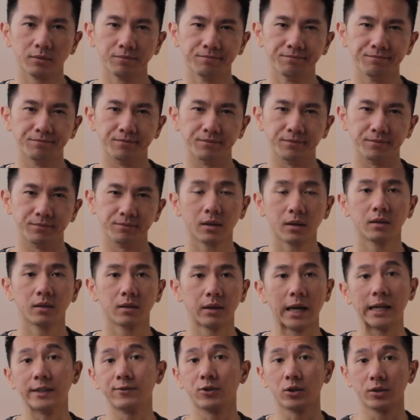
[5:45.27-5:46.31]
Hmm,
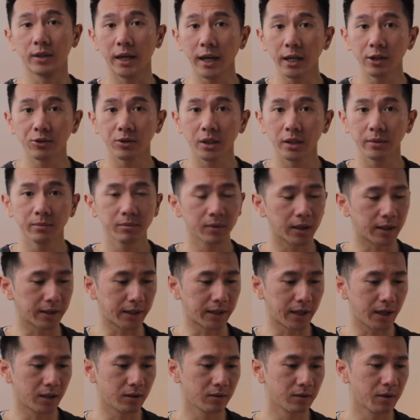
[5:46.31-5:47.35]
as for Daydream,
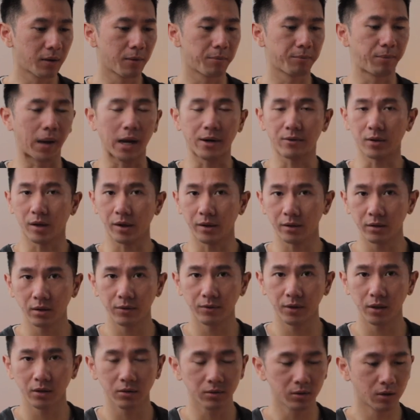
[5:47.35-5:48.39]
again, background
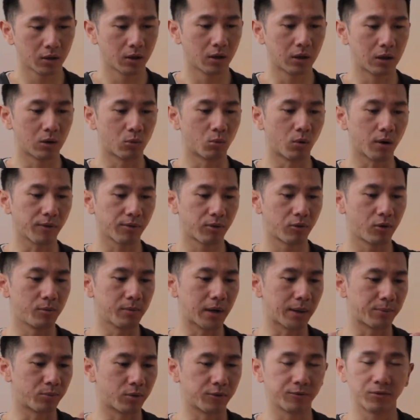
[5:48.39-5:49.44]
interview, walk through
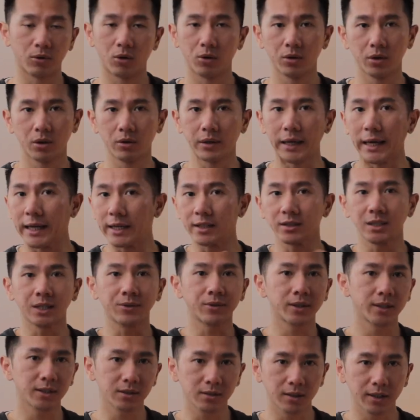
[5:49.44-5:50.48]
my portfolio
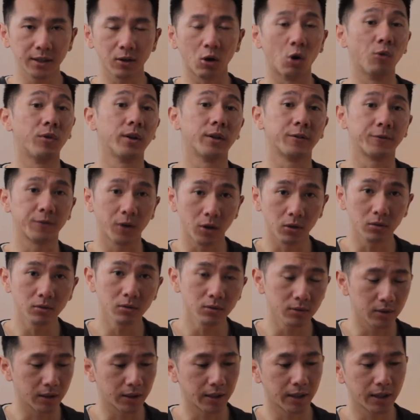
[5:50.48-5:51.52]
asynchronously over the phone
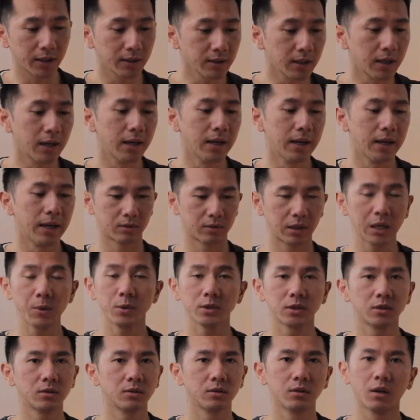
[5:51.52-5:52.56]
again. It
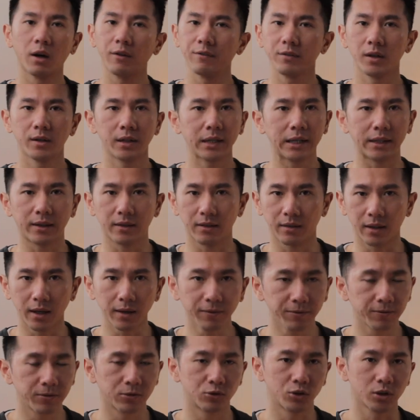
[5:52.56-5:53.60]
was not very
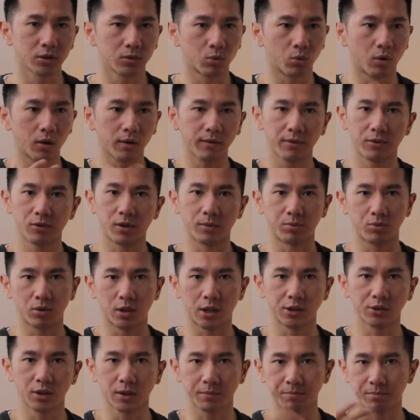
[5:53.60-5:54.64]
in-depth, just walk through the
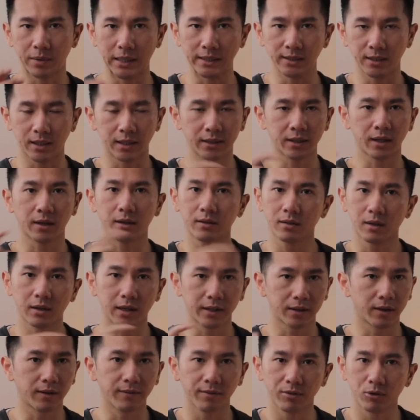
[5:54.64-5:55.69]
project, basically
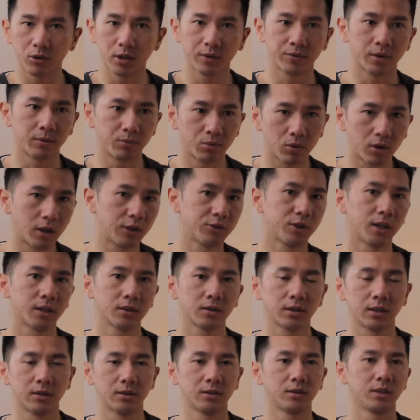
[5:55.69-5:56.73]
clicking through different
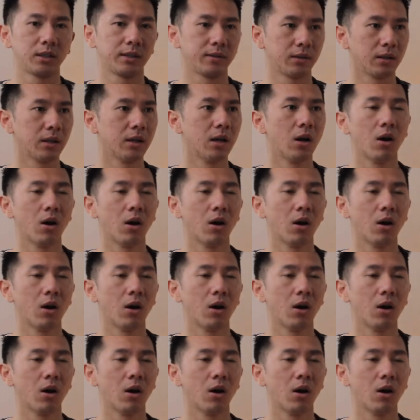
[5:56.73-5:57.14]
projects and see